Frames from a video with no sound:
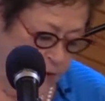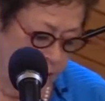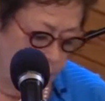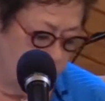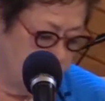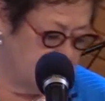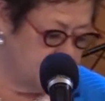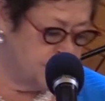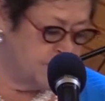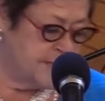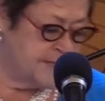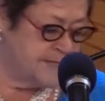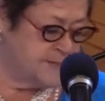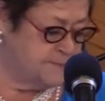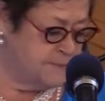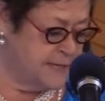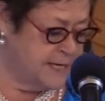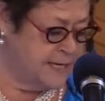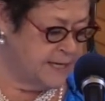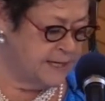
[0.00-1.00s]
When we
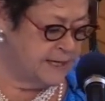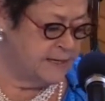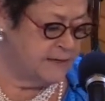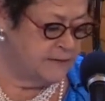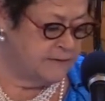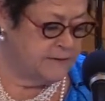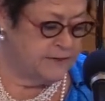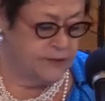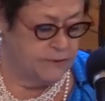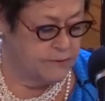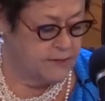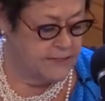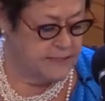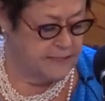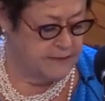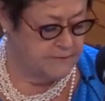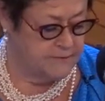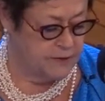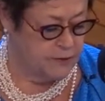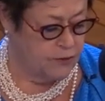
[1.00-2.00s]
speak in
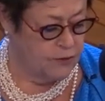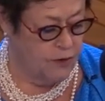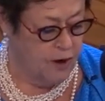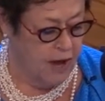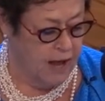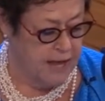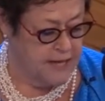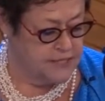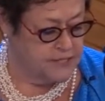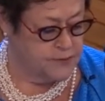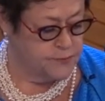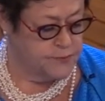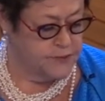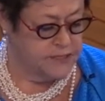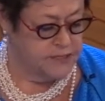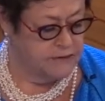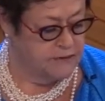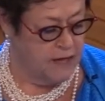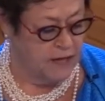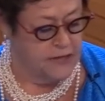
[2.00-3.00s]
unity of the Christ, we
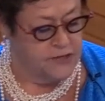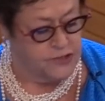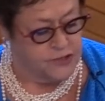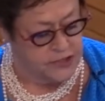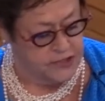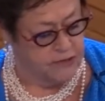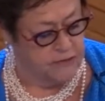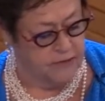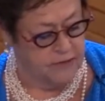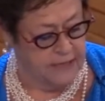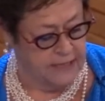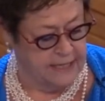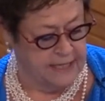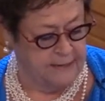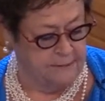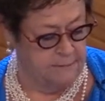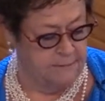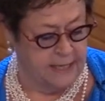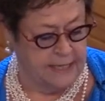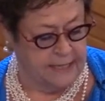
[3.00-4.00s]
do not generally
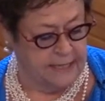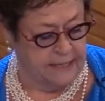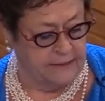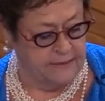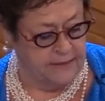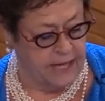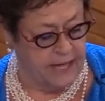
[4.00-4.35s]
mean